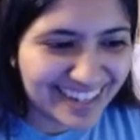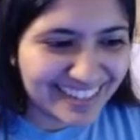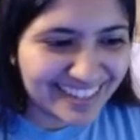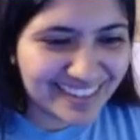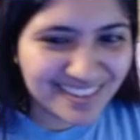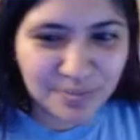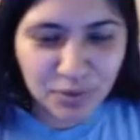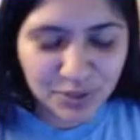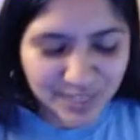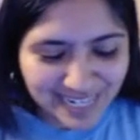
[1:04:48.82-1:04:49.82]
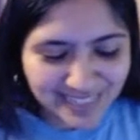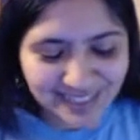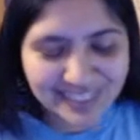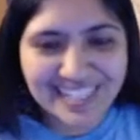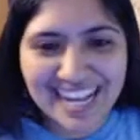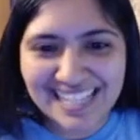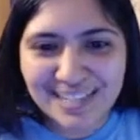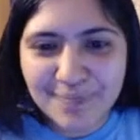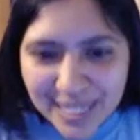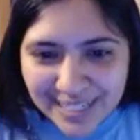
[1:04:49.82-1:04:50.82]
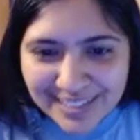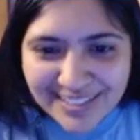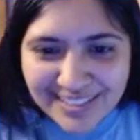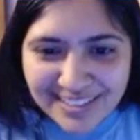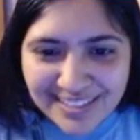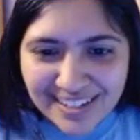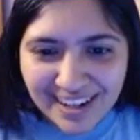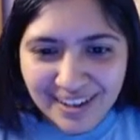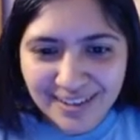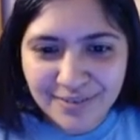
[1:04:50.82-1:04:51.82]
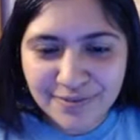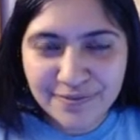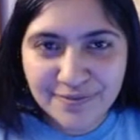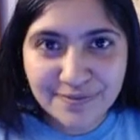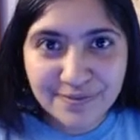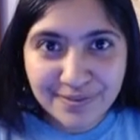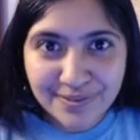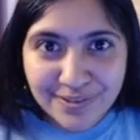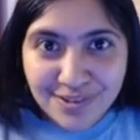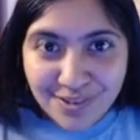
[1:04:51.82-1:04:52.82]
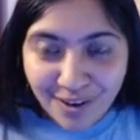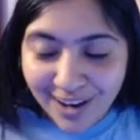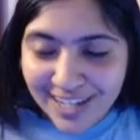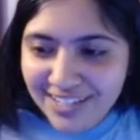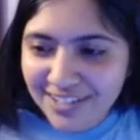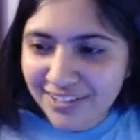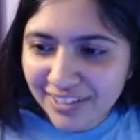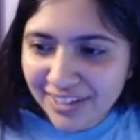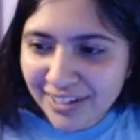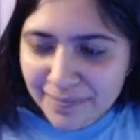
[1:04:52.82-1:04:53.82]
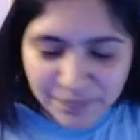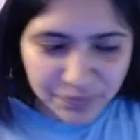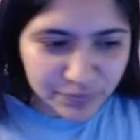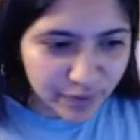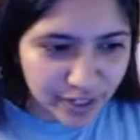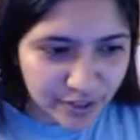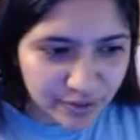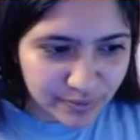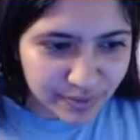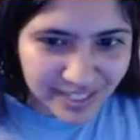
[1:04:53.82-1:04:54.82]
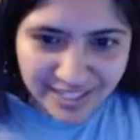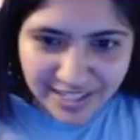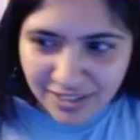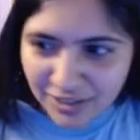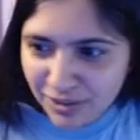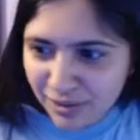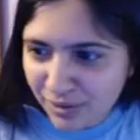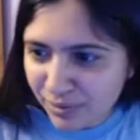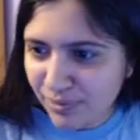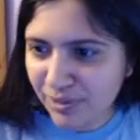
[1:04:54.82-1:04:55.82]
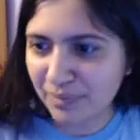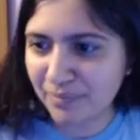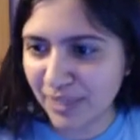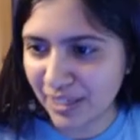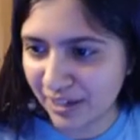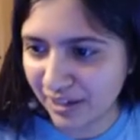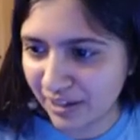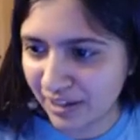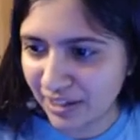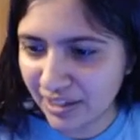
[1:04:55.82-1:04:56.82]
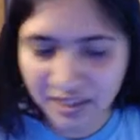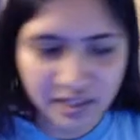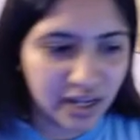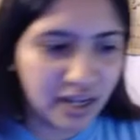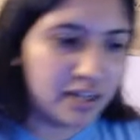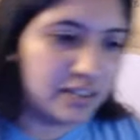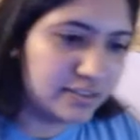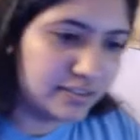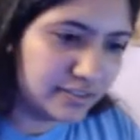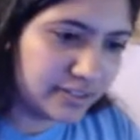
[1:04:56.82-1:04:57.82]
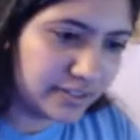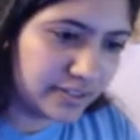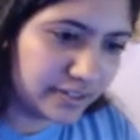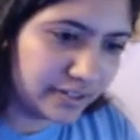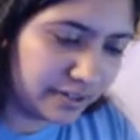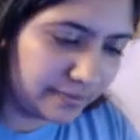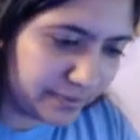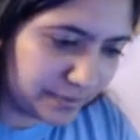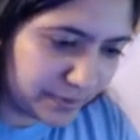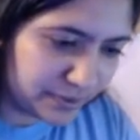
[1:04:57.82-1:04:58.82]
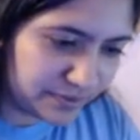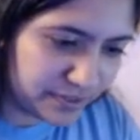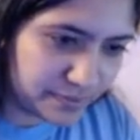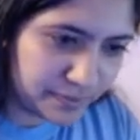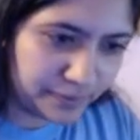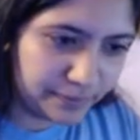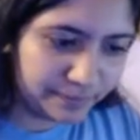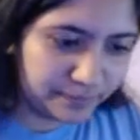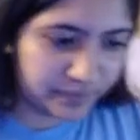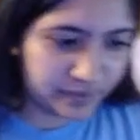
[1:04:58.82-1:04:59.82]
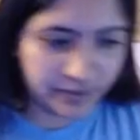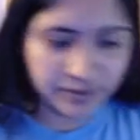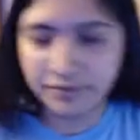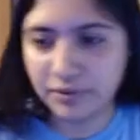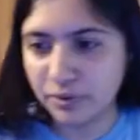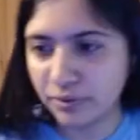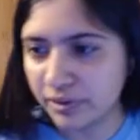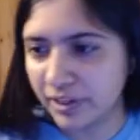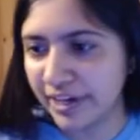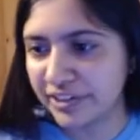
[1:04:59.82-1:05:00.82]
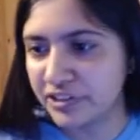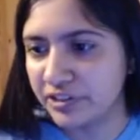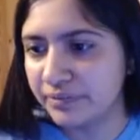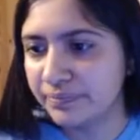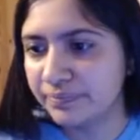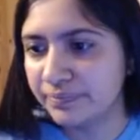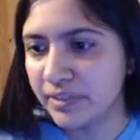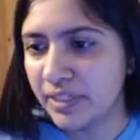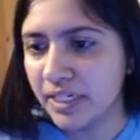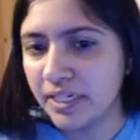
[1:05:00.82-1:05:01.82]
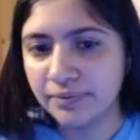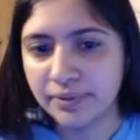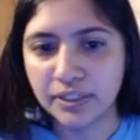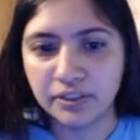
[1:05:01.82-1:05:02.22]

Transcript: This is the more technical aspect of drawing digitally, when you need it to do something. Okay, we merge visible, gonna record an action, we're gonna